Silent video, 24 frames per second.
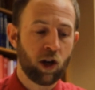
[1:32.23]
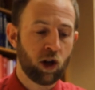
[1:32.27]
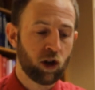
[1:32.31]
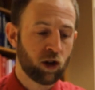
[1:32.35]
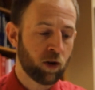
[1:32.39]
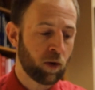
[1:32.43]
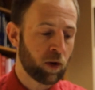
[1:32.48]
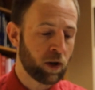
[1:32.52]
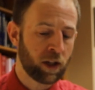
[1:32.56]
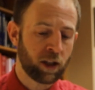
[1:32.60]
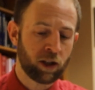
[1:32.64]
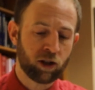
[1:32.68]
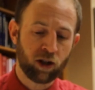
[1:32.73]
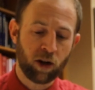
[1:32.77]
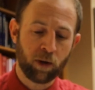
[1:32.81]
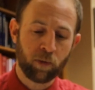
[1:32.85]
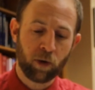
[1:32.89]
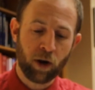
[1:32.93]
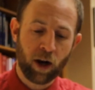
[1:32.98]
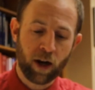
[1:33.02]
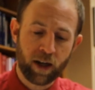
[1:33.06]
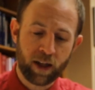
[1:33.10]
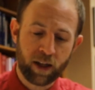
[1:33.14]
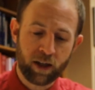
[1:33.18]
So, we're going to
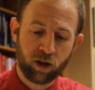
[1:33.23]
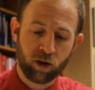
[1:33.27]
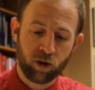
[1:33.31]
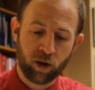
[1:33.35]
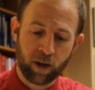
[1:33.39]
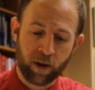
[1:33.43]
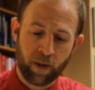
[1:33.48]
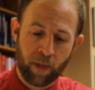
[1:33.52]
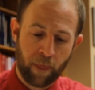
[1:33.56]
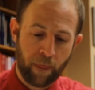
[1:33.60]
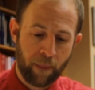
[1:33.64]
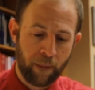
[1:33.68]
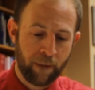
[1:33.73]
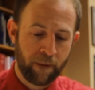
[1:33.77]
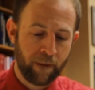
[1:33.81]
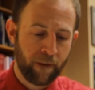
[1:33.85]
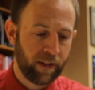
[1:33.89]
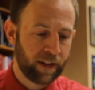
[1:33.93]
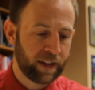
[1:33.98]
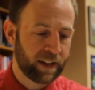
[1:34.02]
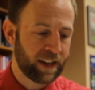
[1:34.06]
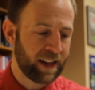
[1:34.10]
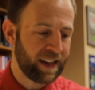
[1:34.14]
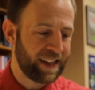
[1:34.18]
jump right into it.
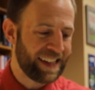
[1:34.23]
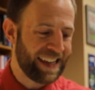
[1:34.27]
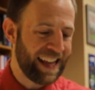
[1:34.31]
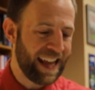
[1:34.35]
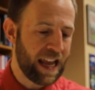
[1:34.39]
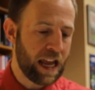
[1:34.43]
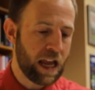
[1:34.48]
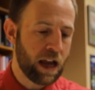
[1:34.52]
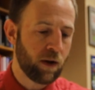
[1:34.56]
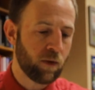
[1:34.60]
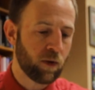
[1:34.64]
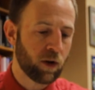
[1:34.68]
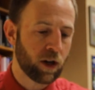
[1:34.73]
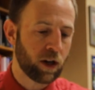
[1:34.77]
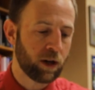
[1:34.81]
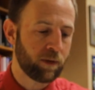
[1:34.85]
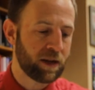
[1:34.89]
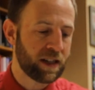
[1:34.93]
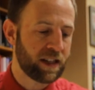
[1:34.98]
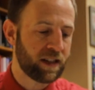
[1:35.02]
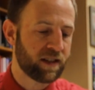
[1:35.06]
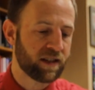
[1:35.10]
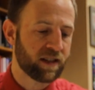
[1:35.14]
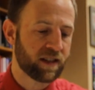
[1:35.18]
Today we're going to
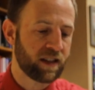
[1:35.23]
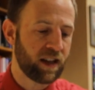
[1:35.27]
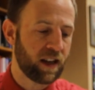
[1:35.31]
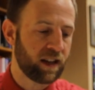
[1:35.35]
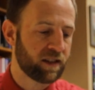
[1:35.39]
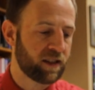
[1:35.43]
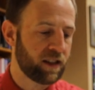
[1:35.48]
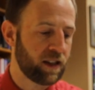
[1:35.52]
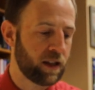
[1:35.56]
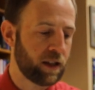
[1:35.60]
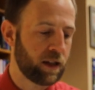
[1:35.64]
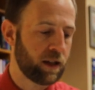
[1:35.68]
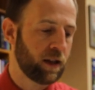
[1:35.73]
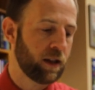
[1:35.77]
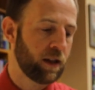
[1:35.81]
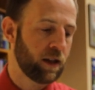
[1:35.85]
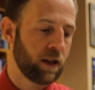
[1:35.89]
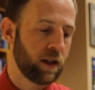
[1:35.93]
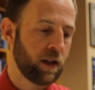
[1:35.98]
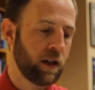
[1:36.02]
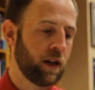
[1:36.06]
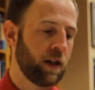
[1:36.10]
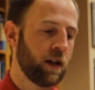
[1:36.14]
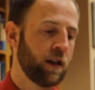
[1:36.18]
be discussing
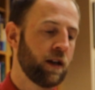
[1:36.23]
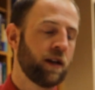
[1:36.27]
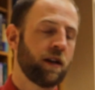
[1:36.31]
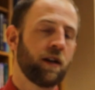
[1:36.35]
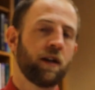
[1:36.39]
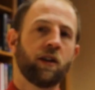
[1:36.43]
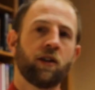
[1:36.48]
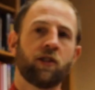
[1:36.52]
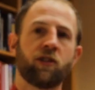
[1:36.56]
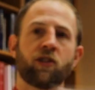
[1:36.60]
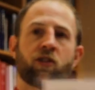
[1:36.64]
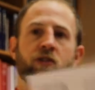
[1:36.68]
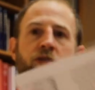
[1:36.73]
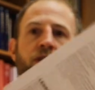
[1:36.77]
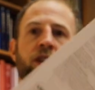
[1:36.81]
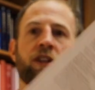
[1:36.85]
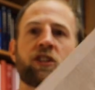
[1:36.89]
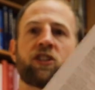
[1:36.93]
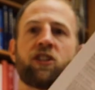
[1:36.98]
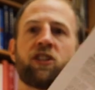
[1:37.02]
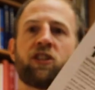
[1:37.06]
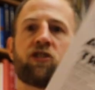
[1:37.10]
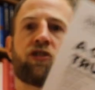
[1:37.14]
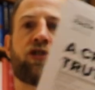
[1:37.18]
the
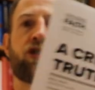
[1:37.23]
crushing